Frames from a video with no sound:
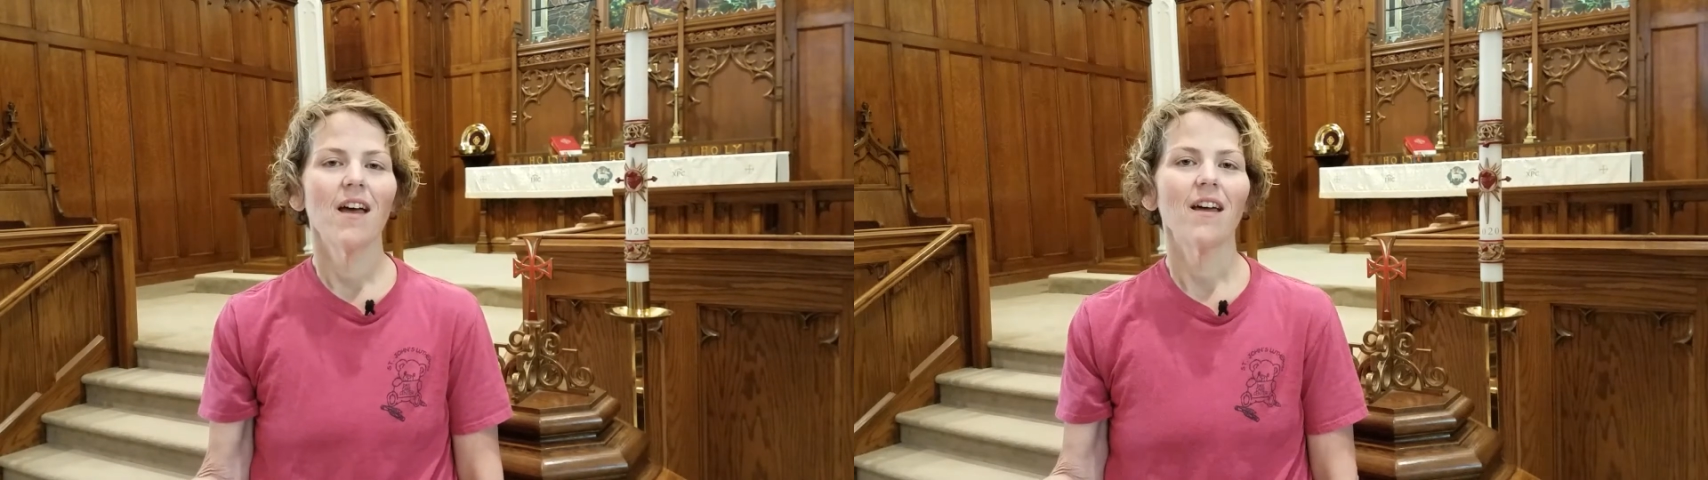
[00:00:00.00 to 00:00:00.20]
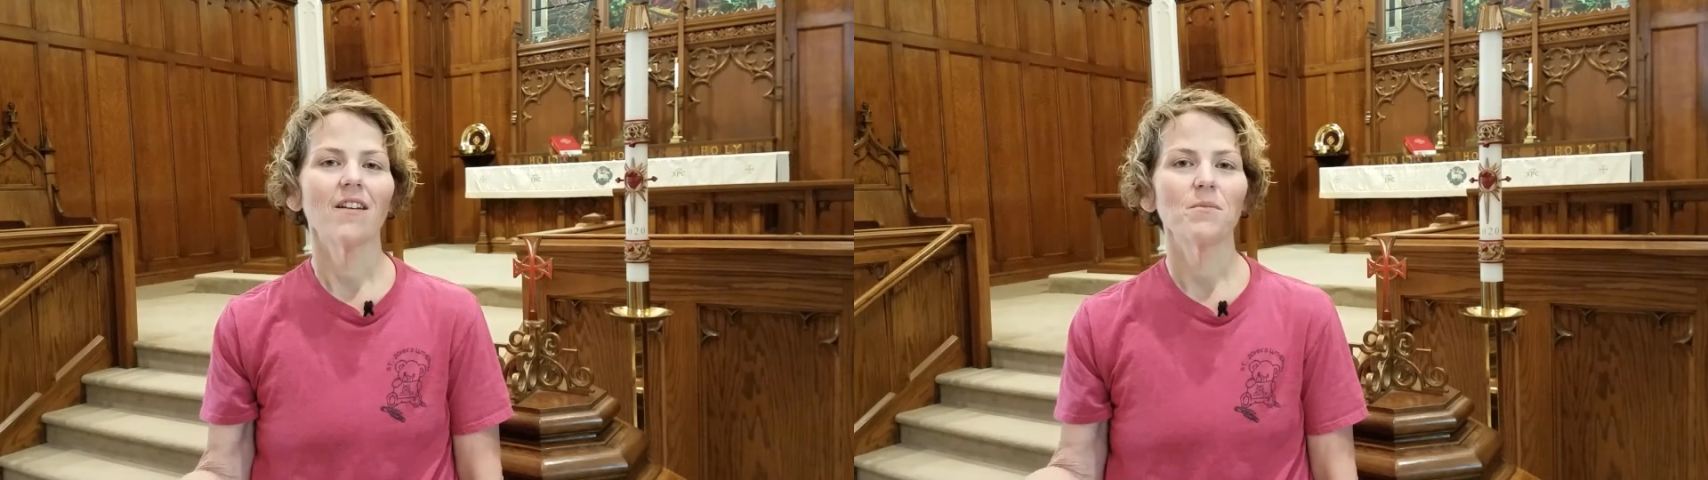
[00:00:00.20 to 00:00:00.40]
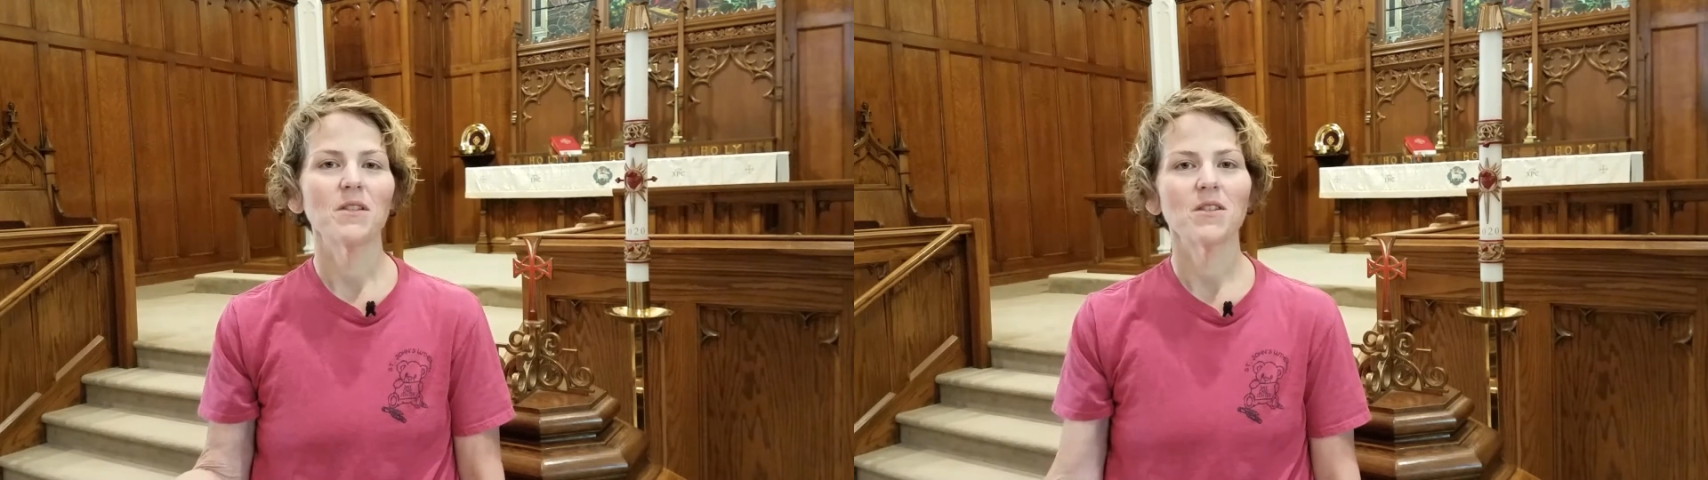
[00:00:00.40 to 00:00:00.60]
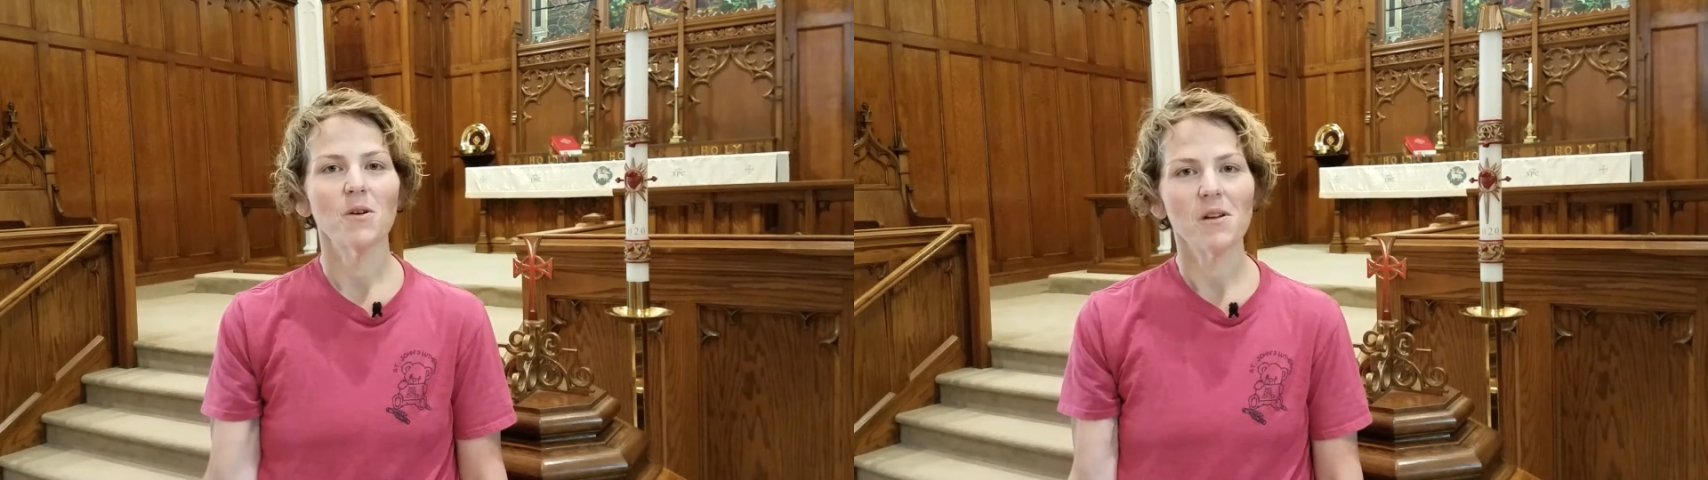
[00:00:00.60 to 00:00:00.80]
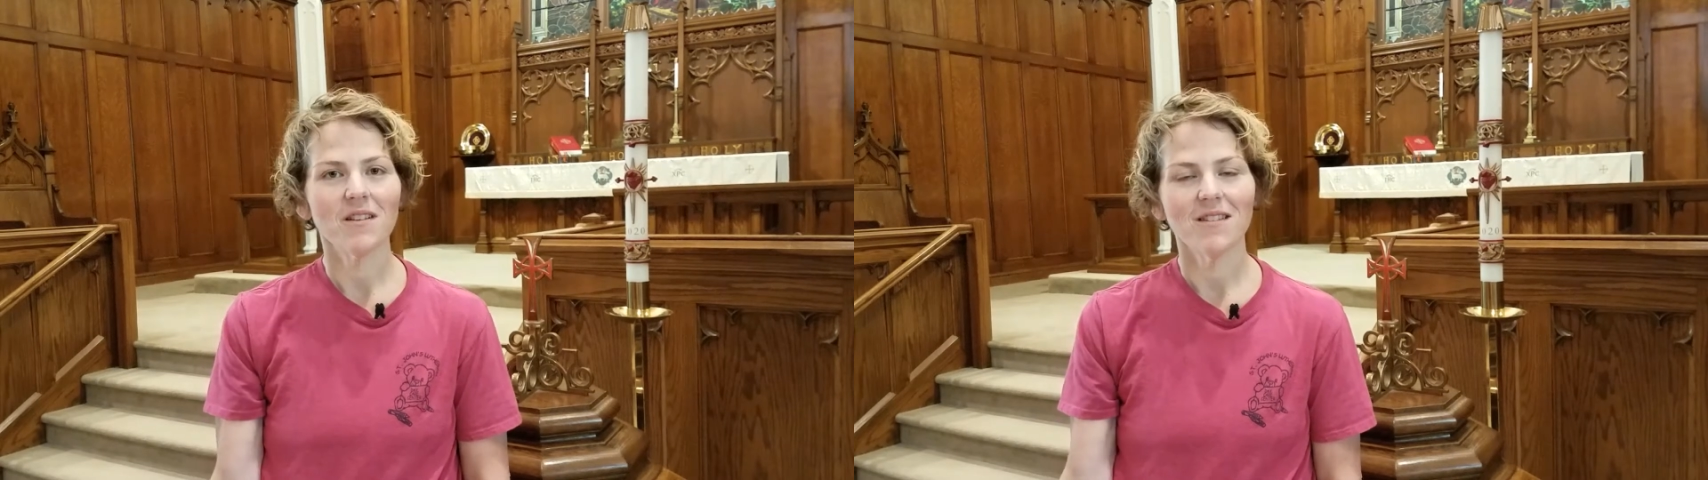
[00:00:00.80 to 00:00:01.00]
And I've been
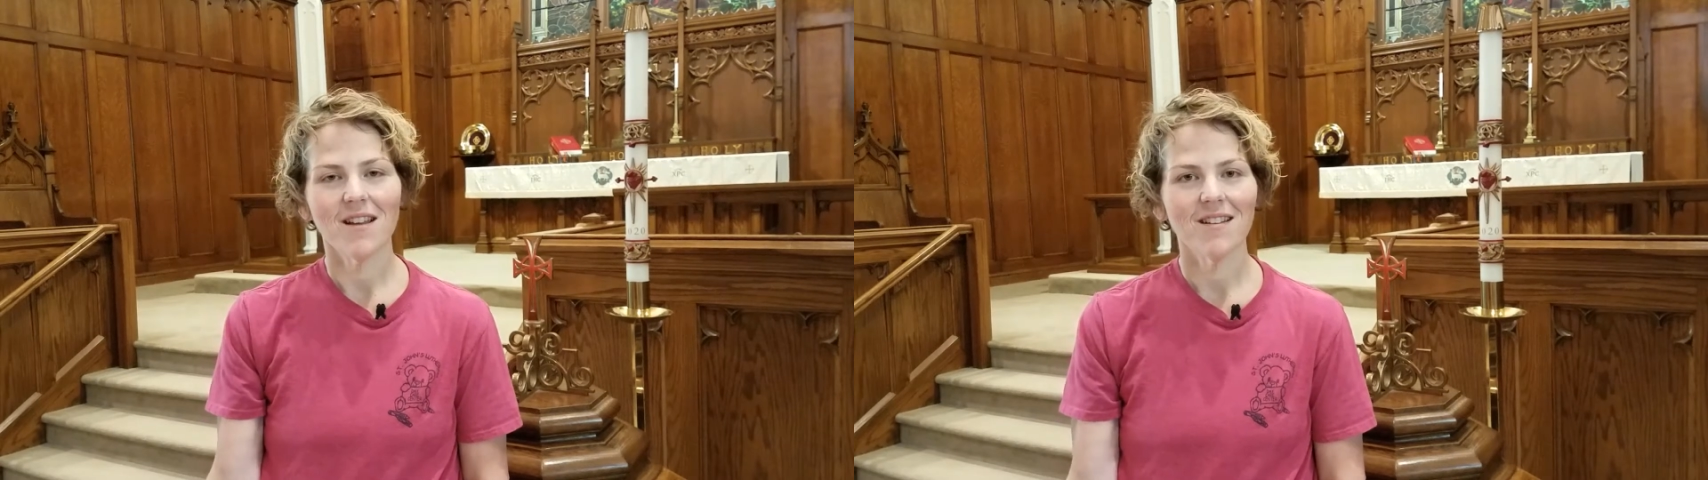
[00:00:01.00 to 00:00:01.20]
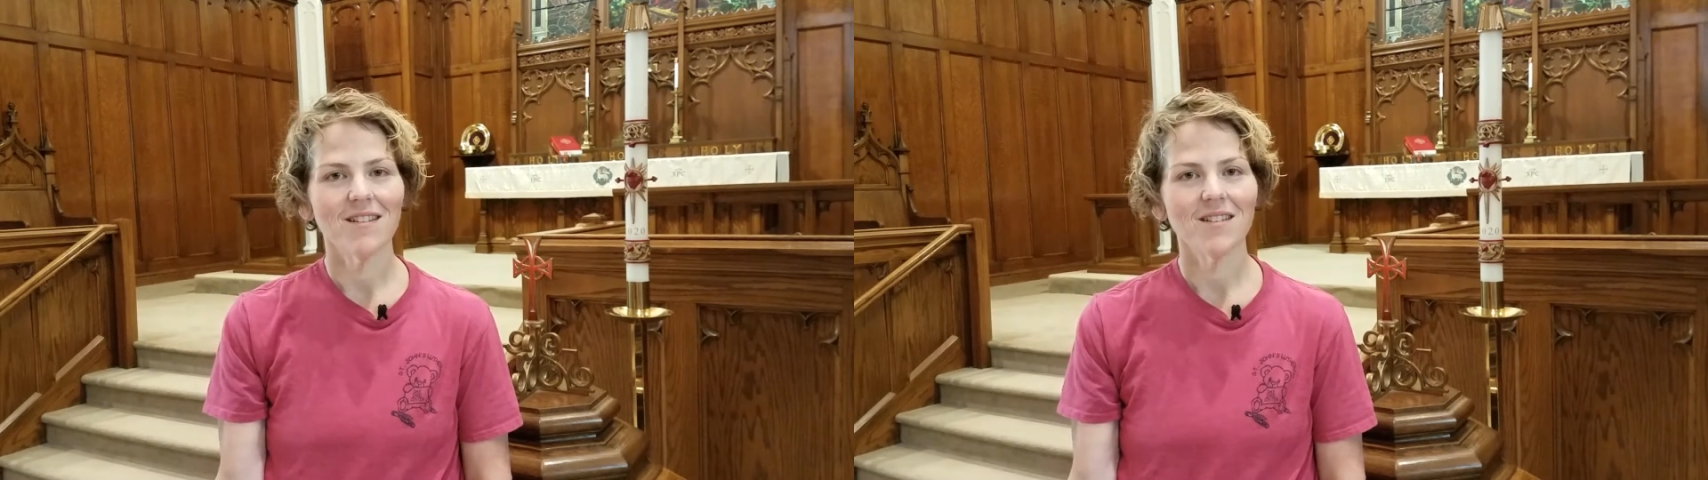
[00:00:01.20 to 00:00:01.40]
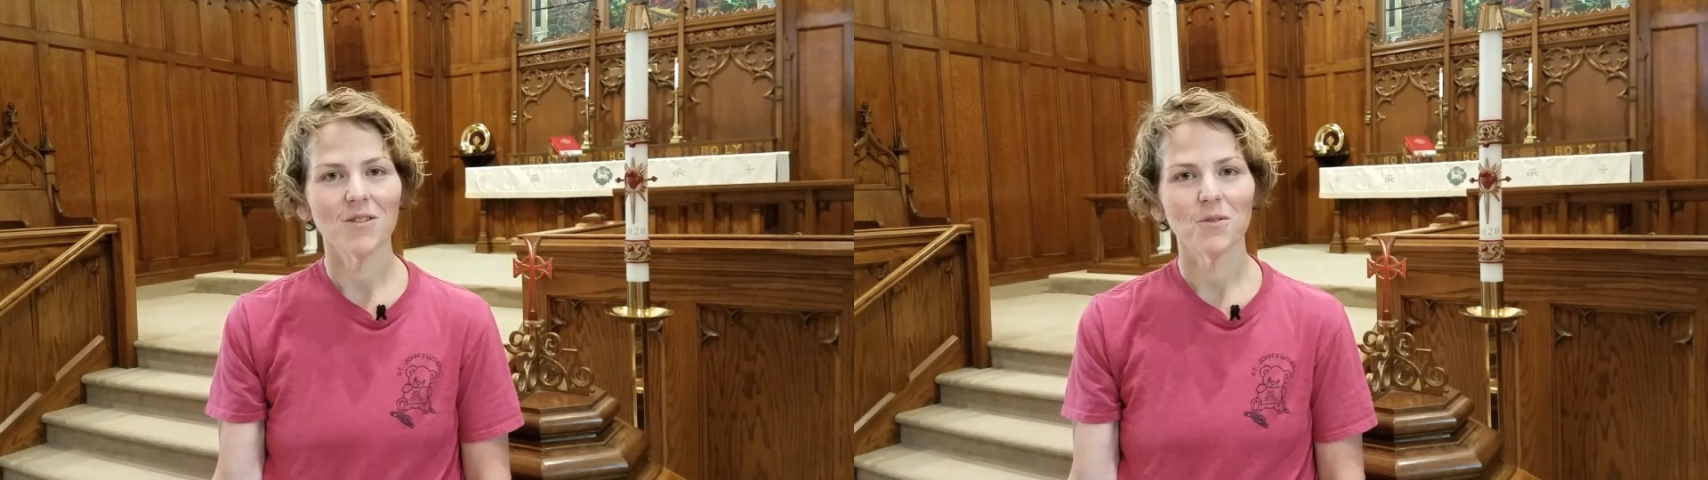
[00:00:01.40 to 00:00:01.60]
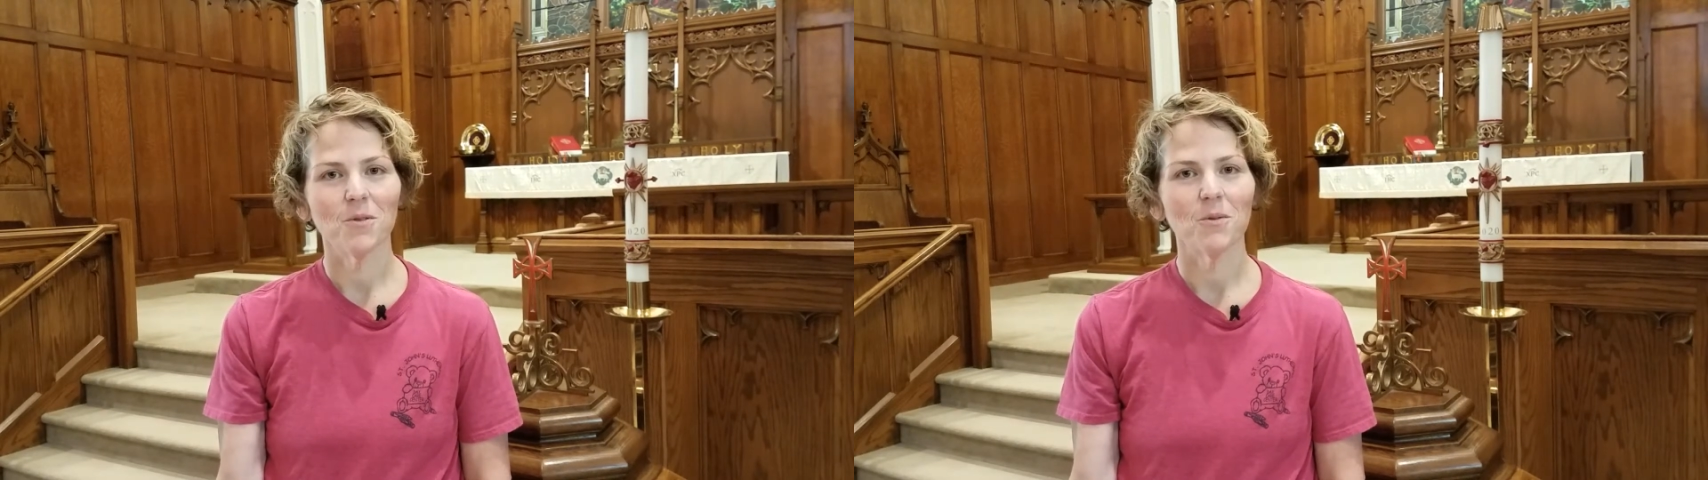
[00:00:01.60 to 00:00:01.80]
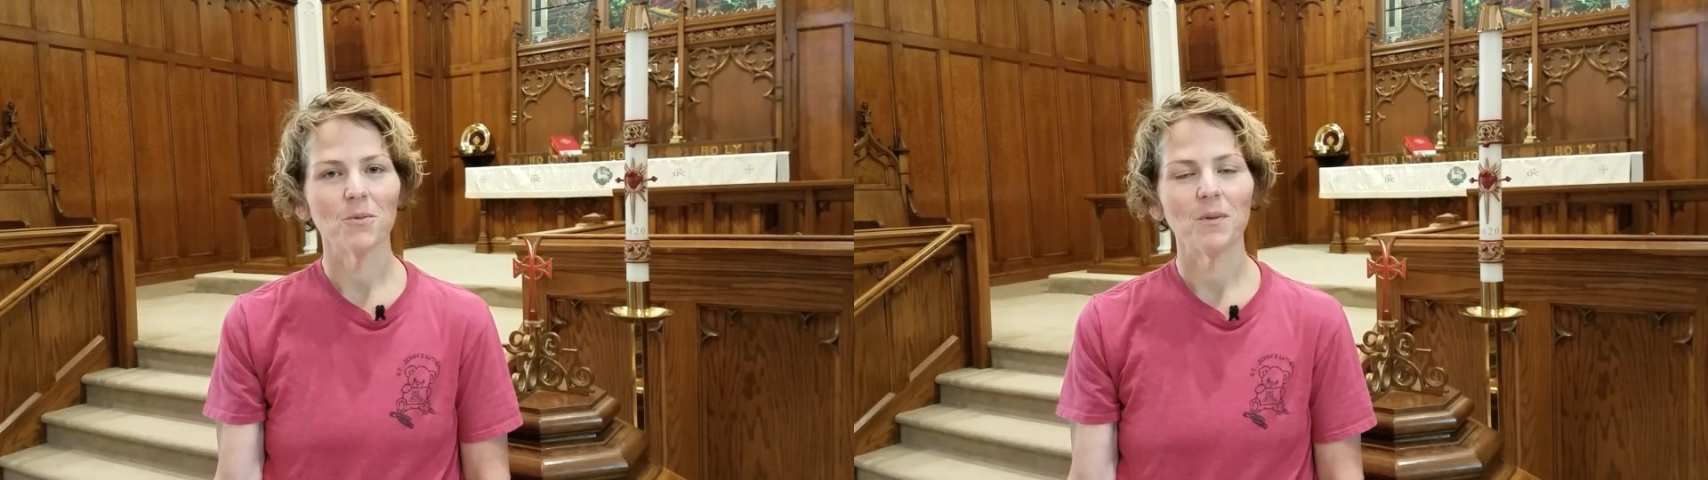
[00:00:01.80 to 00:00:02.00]
so excited to